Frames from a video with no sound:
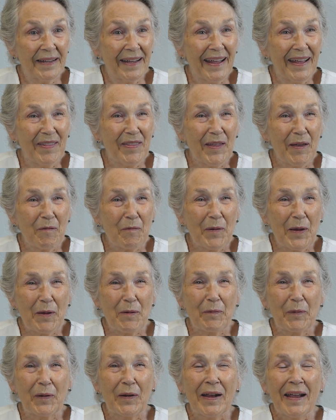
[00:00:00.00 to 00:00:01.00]
and that we
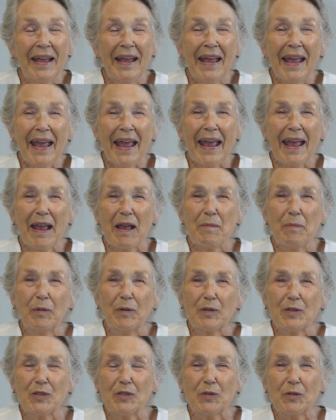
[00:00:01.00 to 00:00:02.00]
were
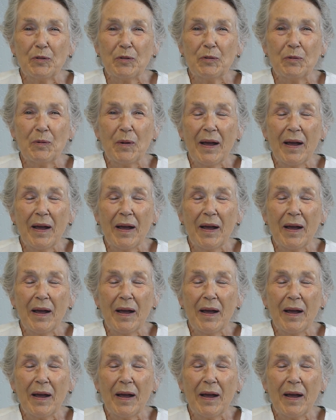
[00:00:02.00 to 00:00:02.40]
able to